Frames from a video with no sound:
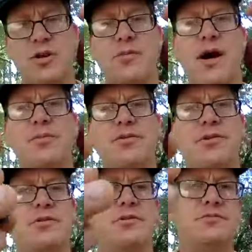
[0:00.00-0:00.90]
to pop
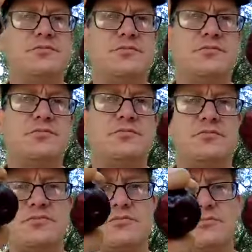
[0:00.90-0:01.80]
through.
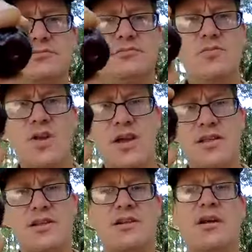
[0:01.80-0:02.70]

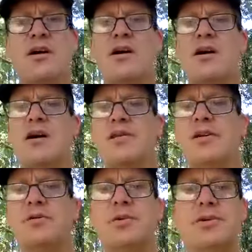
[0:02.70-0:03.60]
And then
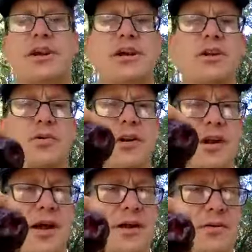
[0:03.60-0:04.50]
this particular
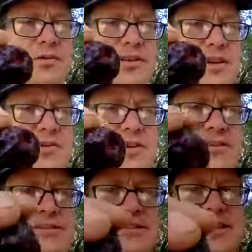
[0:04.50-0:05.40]
one, I don't think you can
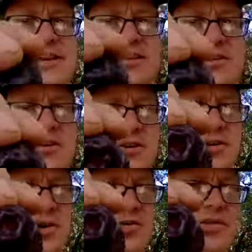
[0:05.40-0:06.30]
see the gold
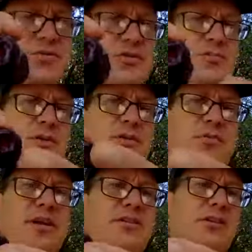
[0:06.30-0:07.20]
all the way through, but
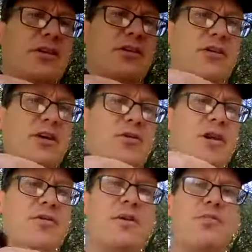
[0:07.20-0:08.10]
basically you're looking
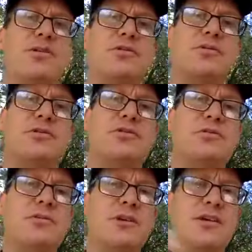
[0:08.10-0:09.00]
right where the pistil used
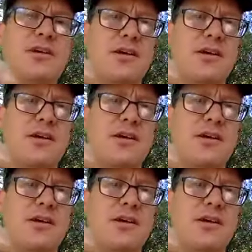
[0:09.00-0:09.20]
to be.